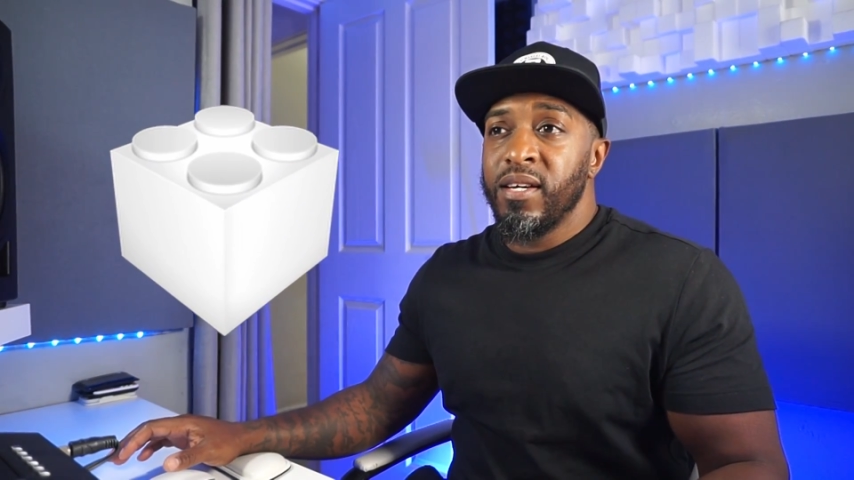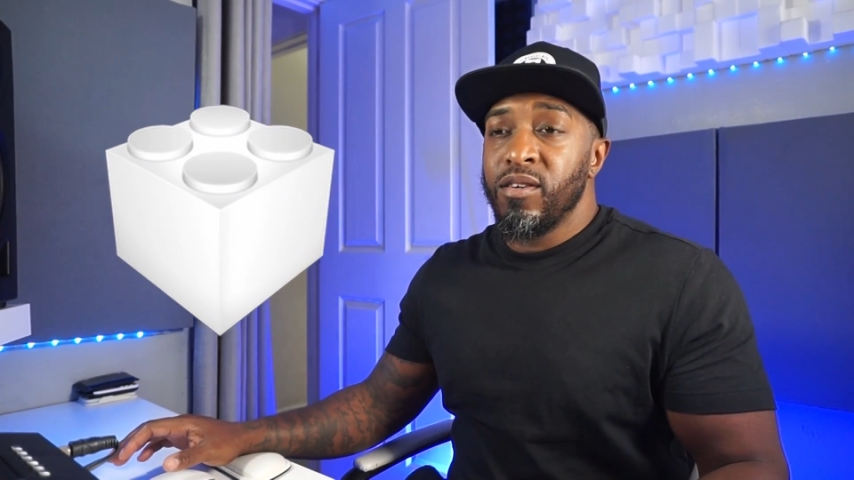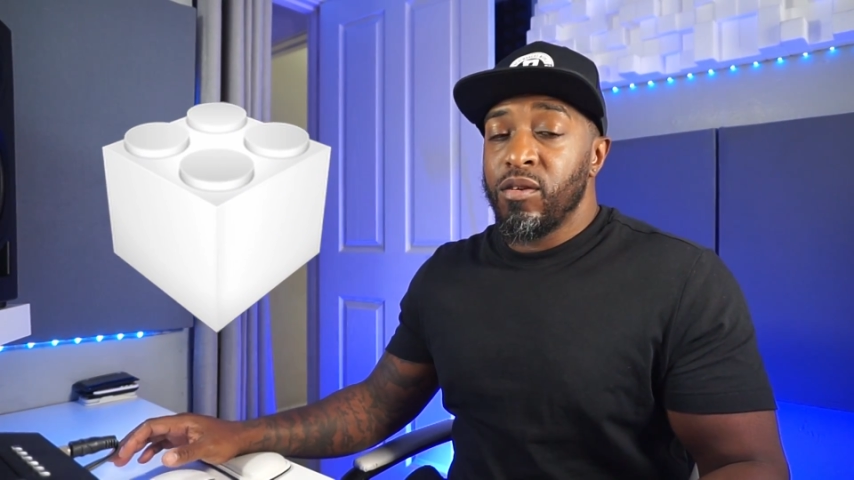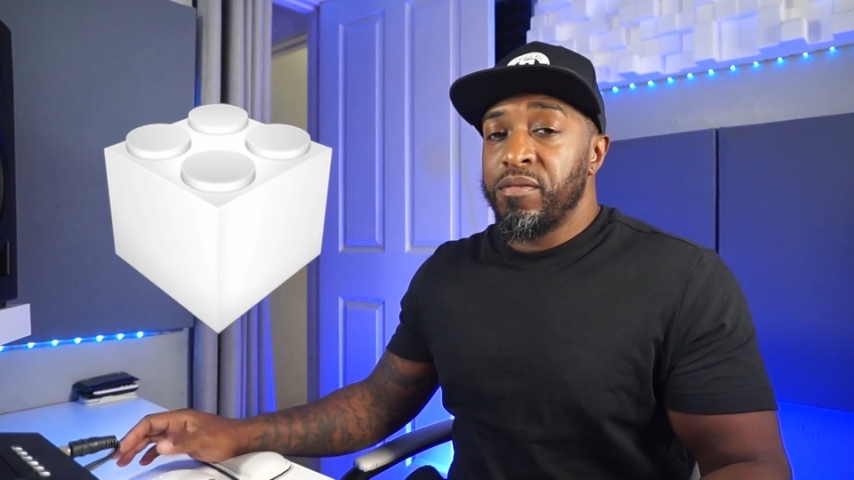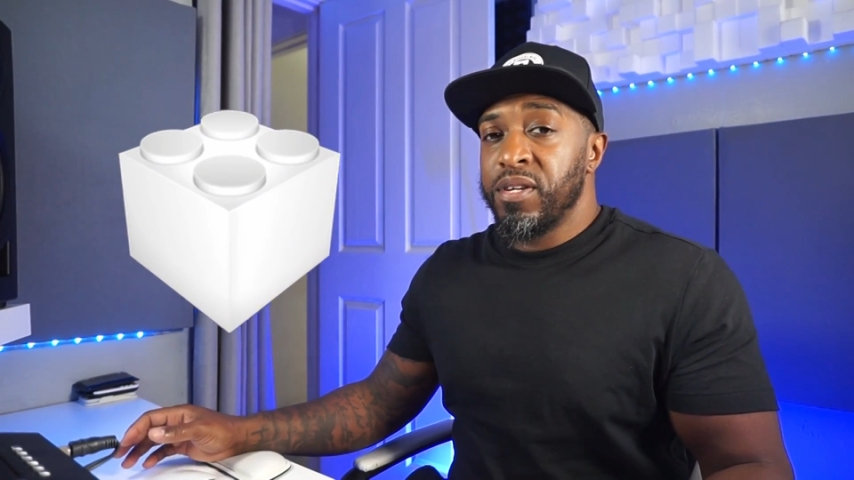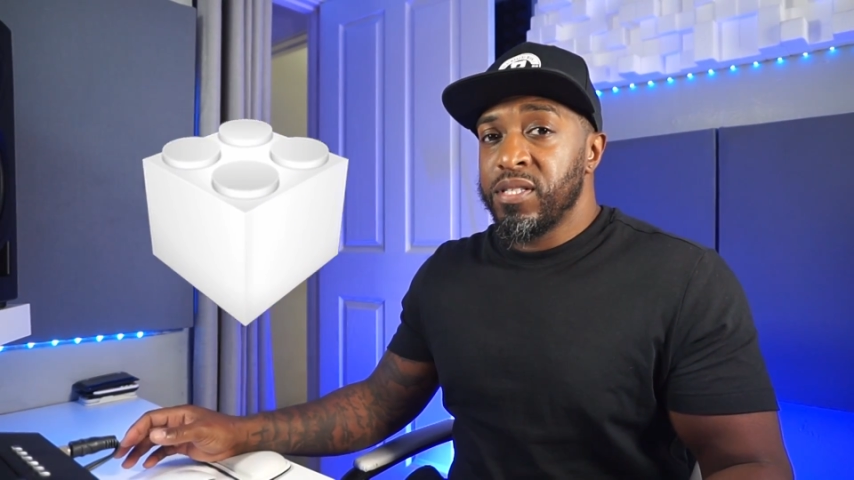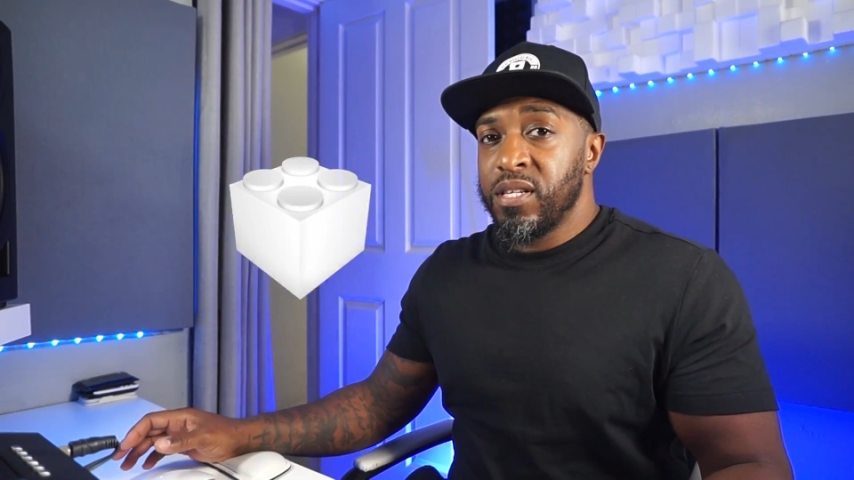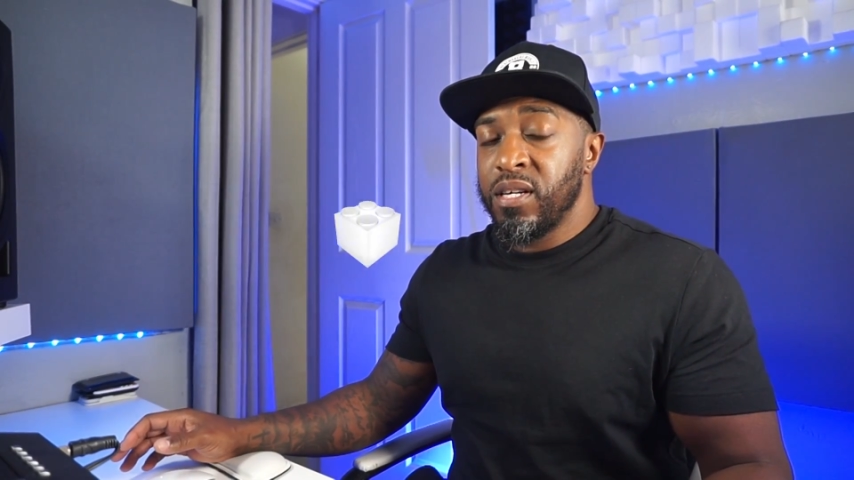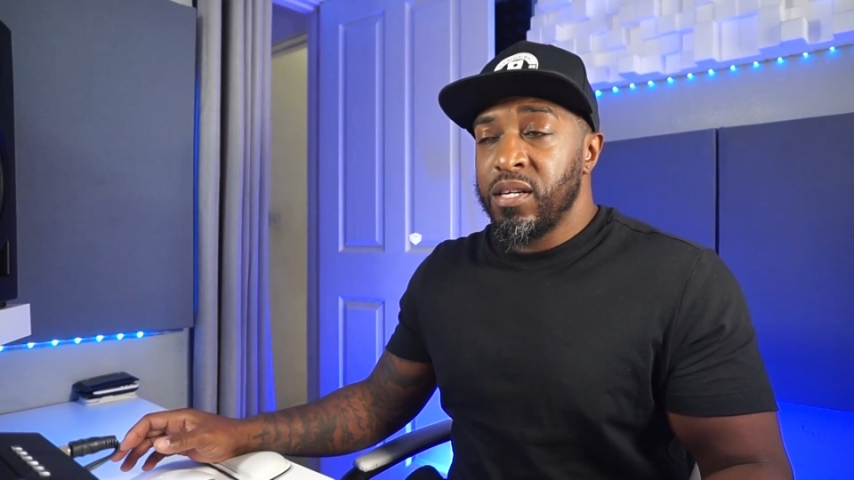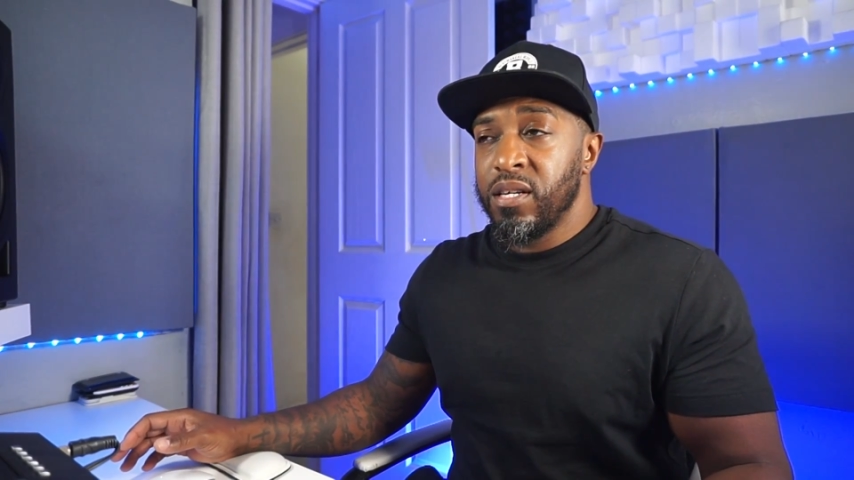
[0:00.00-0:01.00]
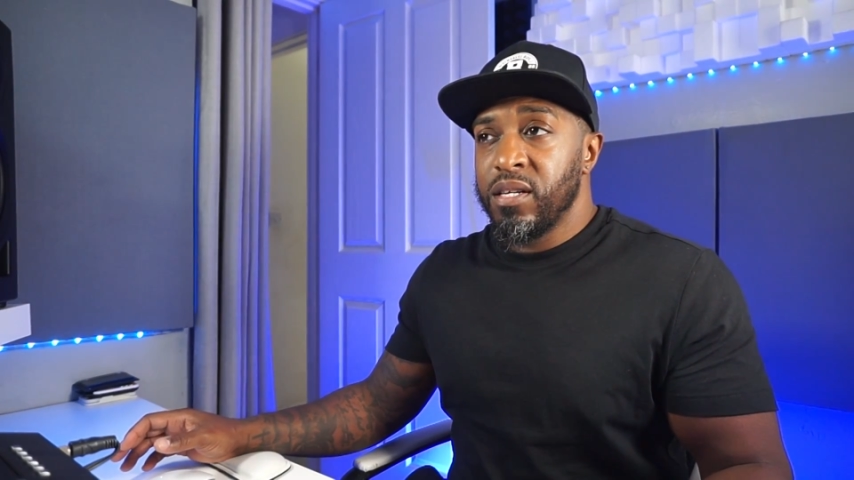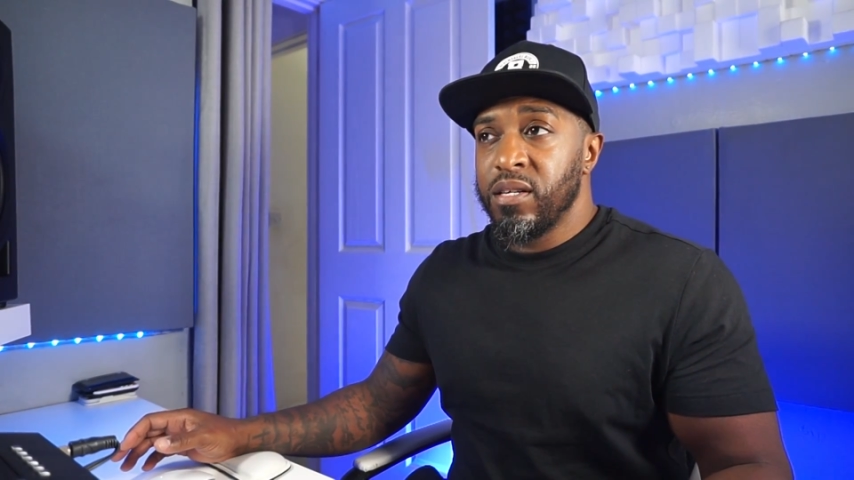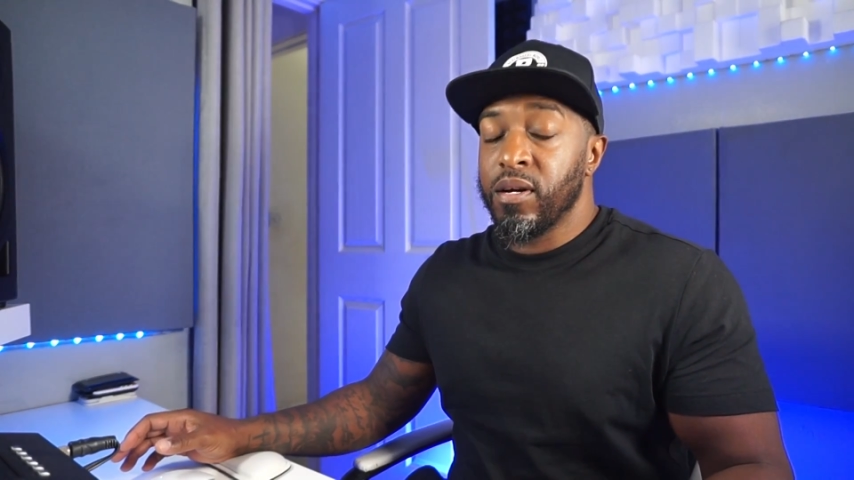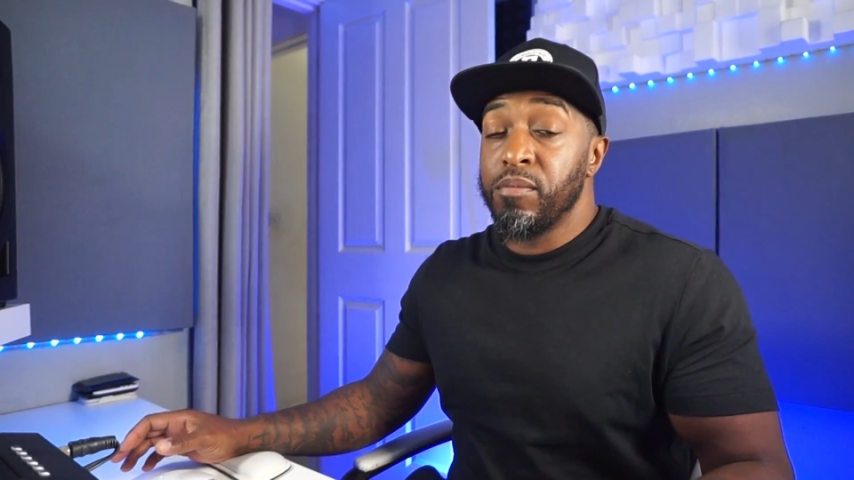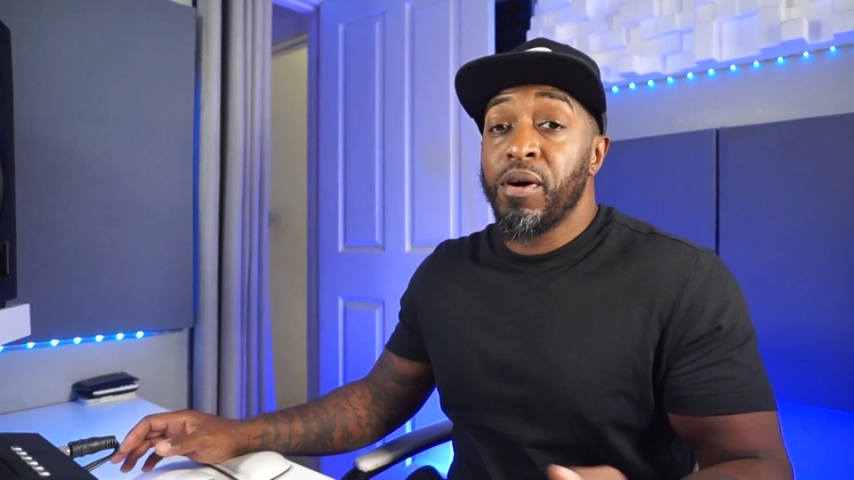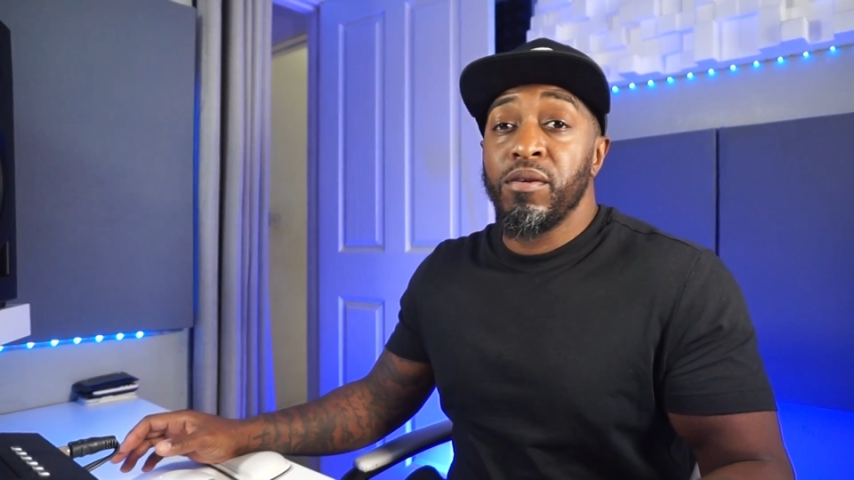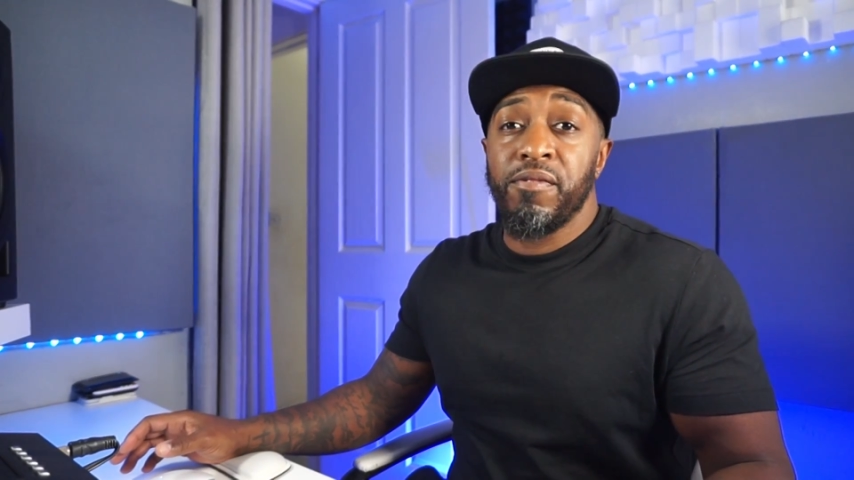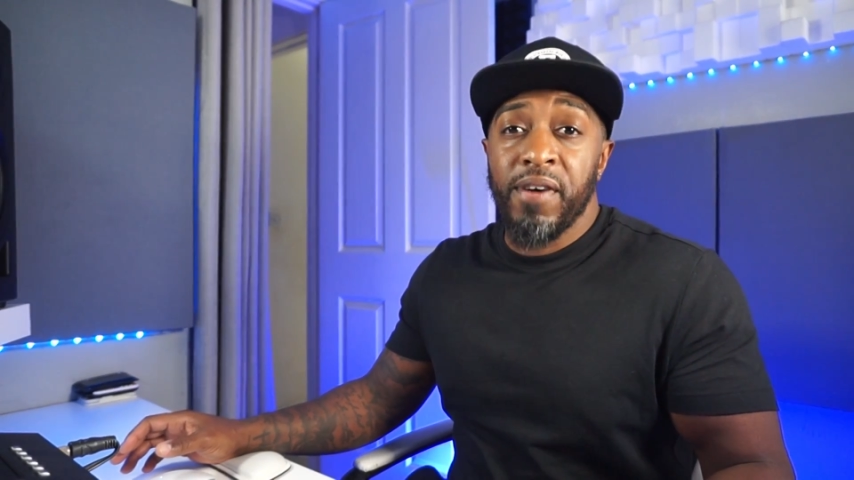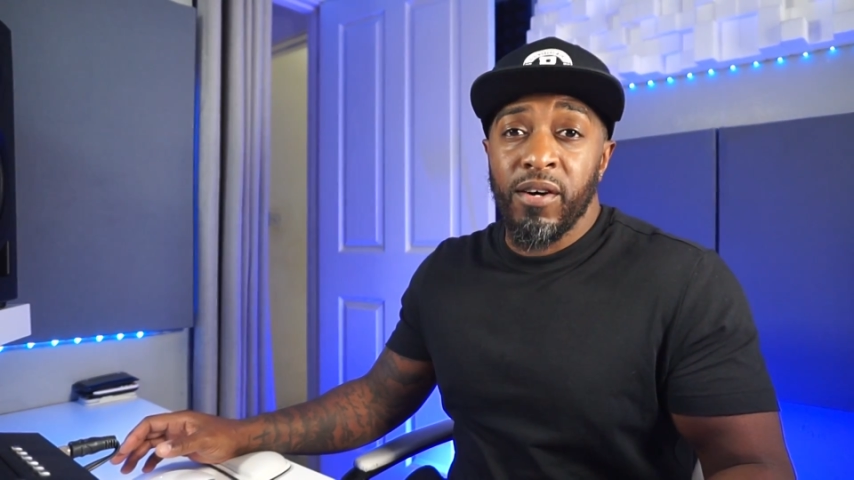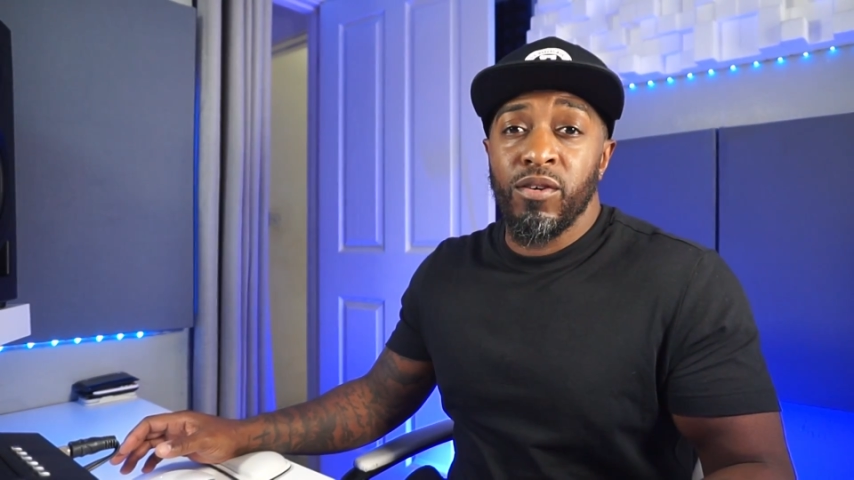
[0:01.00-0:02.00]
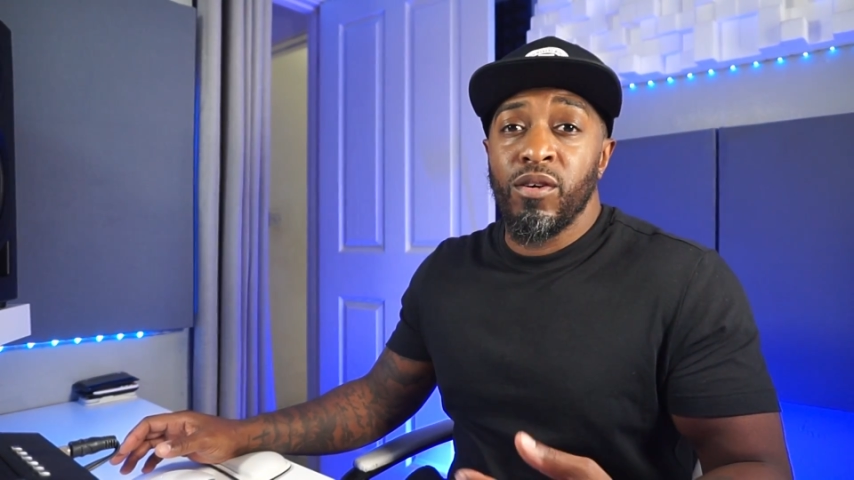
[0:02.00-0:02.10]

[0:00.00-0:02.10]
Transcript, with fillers: or a VST component file